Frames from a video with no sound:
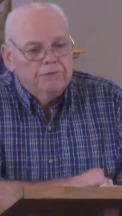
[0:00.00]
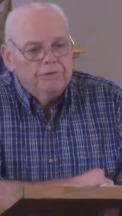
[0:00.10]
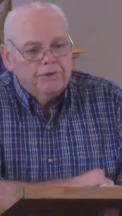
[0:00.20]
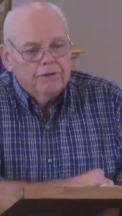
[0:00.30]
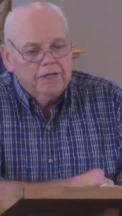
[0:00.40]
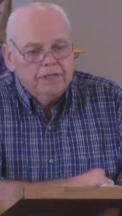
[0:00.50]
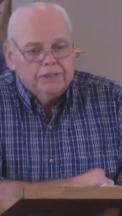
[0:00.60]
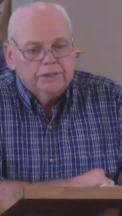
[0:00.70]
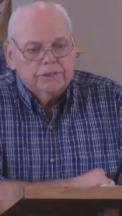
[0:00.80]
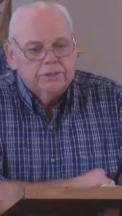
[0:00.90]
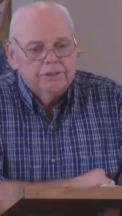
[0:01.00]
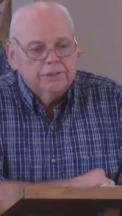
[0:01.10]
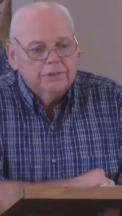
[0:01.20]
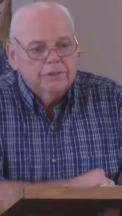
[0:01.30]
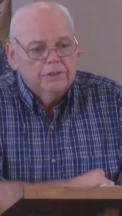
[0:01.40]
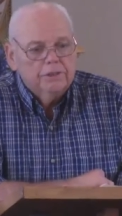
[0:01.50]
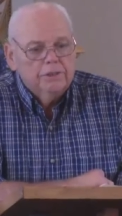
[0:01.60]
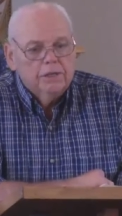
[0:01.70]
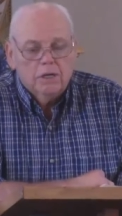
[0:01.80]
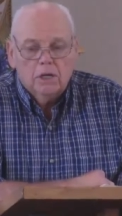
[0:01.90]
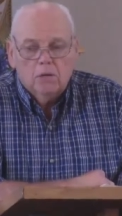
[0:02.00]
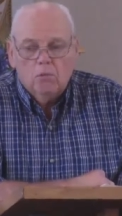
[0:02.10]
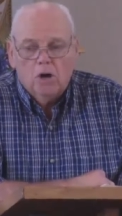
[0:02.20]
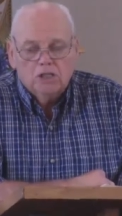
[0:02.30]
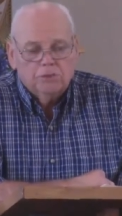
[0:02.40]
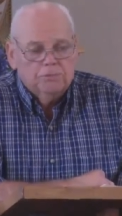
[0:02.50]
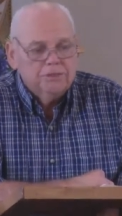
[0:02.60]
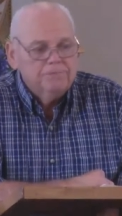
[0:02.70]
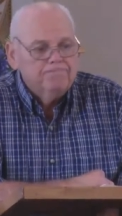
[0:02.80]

there is a lot of watchmen.